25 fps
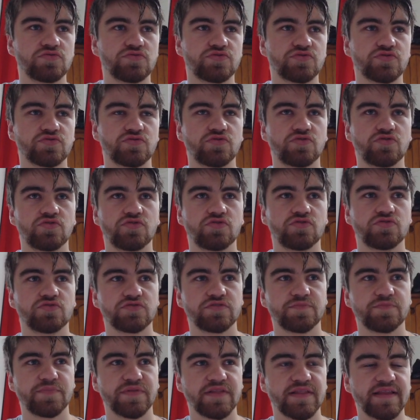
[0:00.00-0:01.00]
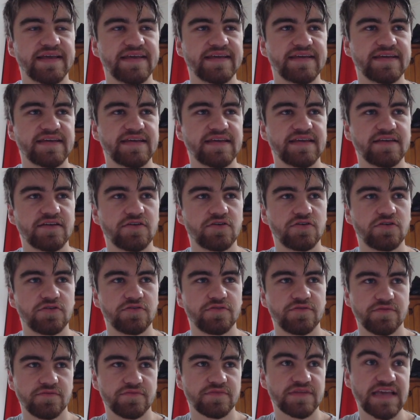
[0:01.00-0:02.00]
or Blakey
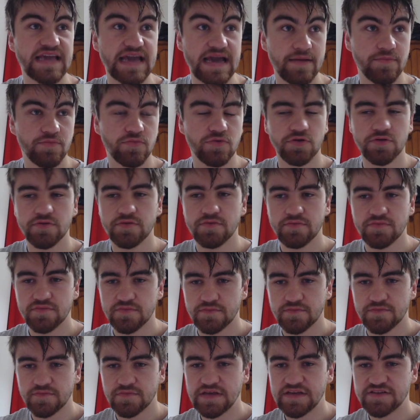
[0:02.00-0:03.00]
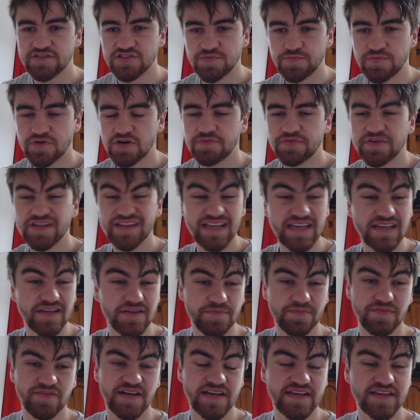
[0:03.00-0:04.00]
on Cameron, as you probably
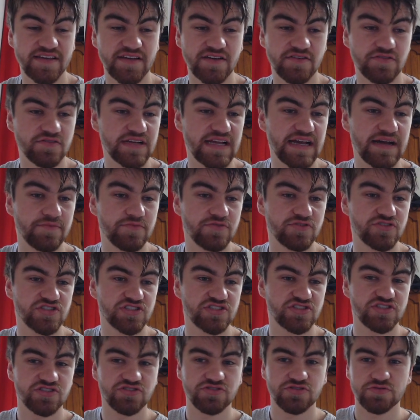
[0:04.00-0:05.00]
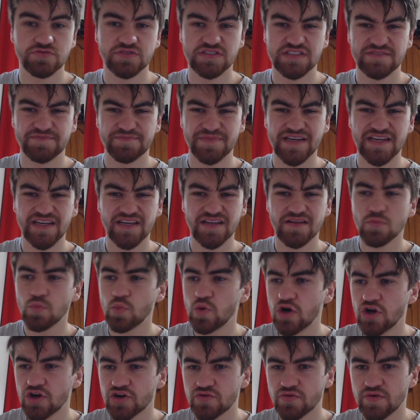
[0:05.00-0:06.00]
needed Blakey on Cameron just due to his speed and
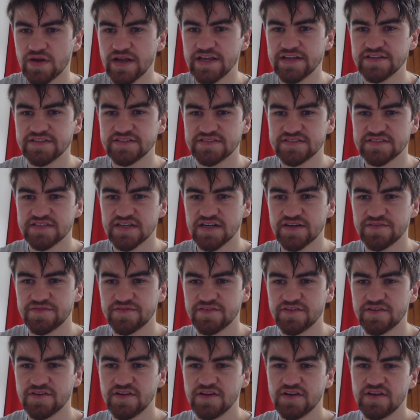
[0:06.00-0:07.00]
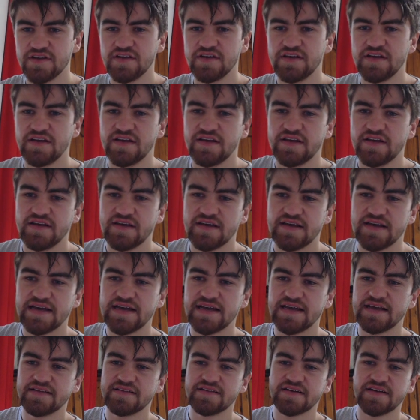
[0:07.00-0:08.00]
work rate and stuff.
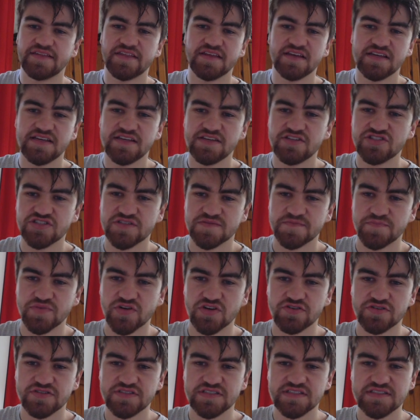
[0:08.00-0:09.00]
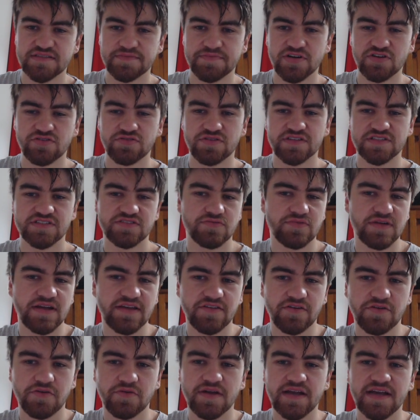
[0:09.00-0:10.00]
And I think he just burnt his opponents around
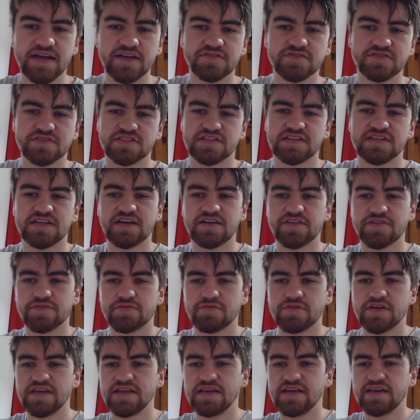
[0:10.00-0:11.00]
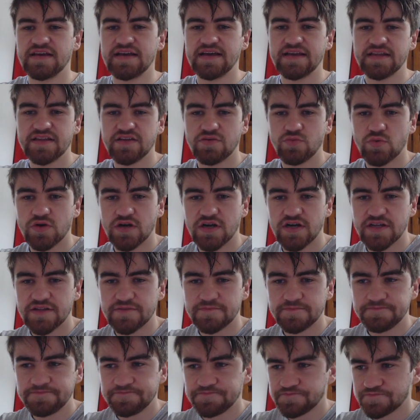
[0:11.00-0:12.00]
the ground. Guthrie here, 81,